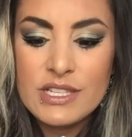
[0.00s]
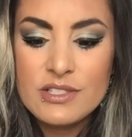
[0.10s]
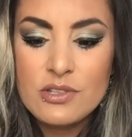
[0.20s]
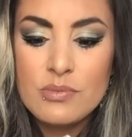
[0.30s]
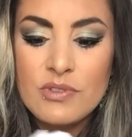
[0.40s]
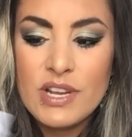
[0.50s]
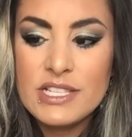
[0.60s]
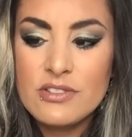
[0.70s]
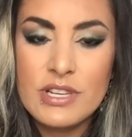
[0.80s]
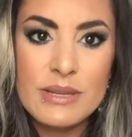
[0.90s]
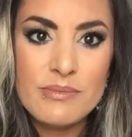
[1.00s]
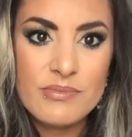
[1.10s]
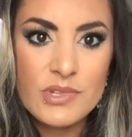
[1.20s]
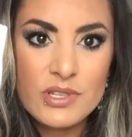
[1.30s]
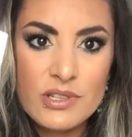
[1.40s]
scoop of ice cream
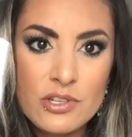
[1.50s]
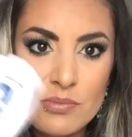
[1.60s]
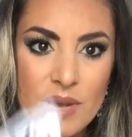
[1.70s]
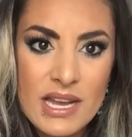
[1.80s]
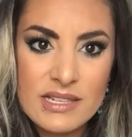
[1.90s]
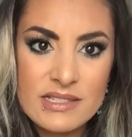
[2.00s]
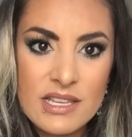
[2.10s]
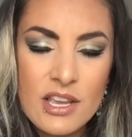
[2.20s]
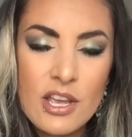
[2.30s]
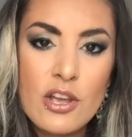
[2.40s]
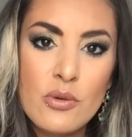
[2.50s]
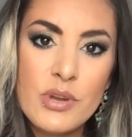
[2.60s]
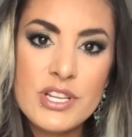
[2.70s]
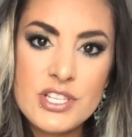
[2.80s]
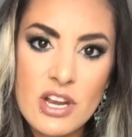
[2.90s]
coupons,
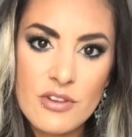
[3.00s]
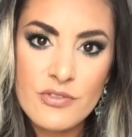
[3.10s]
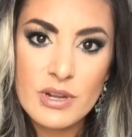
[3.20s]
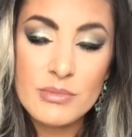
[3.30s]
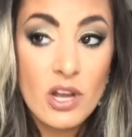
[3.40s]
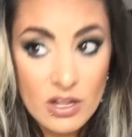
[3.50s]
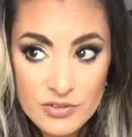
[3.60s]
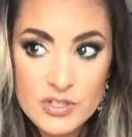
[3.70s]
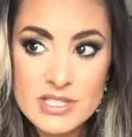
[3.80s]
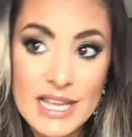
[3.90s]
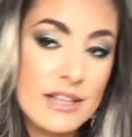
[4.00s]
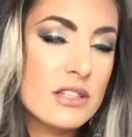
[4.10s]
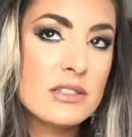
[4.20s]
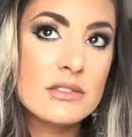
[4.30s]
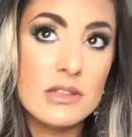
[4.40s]
which are from Culver's. I
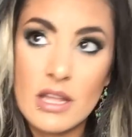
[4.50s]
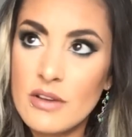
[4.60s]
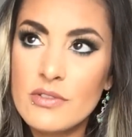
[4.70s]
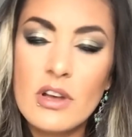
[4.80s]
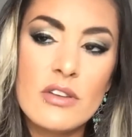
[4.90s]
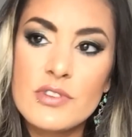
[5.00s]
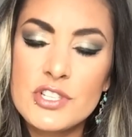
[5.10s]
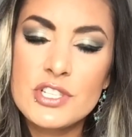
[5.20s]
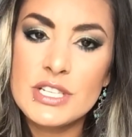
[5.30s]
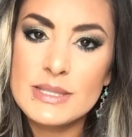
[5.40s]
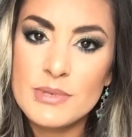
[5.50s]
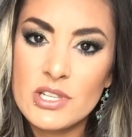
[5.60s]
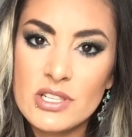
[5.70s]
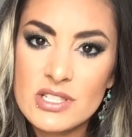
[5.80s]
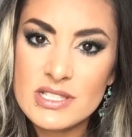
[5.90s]
love Culver's
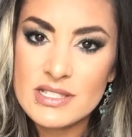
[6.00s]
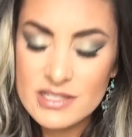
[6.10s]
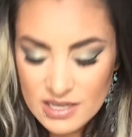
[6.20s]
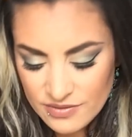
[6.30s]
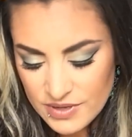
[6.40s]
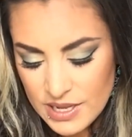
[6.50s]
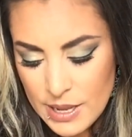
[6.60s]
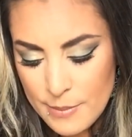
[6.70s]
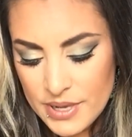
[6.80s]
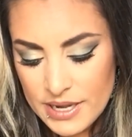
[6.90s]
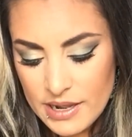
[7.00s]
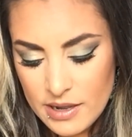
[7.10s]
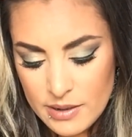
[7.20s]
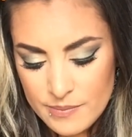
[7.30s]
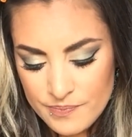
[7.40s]
cheeseburgers and stuff, but
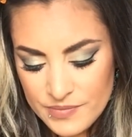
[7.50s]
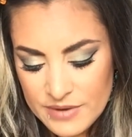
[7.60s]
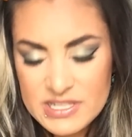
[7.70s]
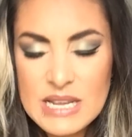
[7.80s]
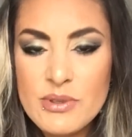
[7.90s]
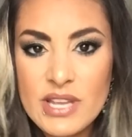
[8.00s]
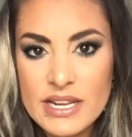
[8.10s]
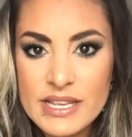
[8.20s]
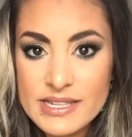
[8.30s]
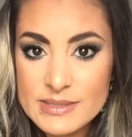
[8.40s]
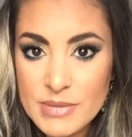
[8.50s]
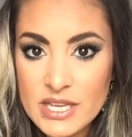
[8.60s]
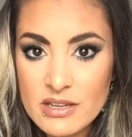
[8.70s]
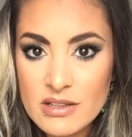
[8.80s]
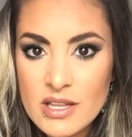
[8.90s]
every time you get a kid's
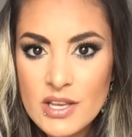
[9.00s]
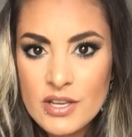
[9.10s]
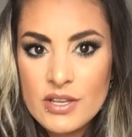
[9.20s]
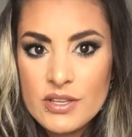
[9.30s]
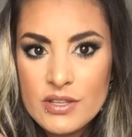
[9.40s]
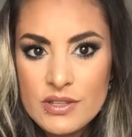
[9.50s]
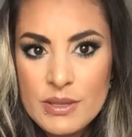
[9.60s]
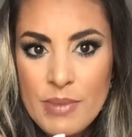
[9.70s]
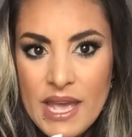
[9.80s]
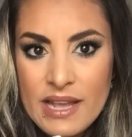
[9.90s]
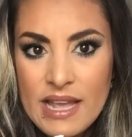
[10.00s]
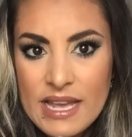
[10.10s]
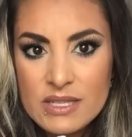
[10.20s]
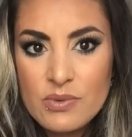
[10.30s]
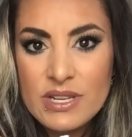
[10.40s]
meal, the bag
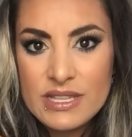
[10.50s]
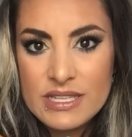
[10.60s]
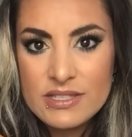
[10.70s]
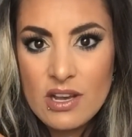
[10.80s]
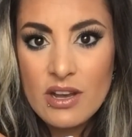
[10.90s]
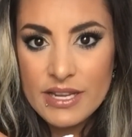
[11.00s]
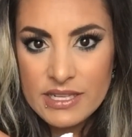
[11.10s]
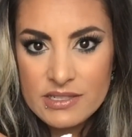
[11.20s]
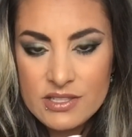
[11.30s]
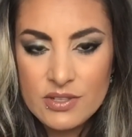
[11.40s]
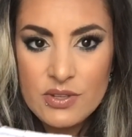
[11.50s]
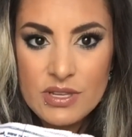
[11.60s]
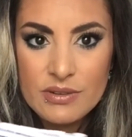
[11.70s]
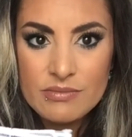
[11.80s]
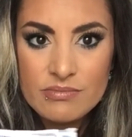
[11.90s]
has one of these on it. So you
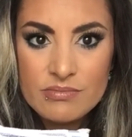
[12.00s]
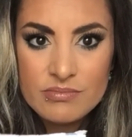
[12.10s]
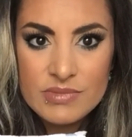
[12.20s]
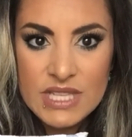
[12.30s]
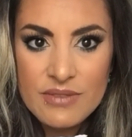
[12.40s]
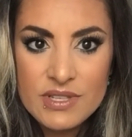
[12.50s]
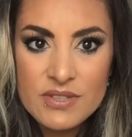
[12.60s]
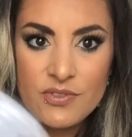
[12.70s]
can save this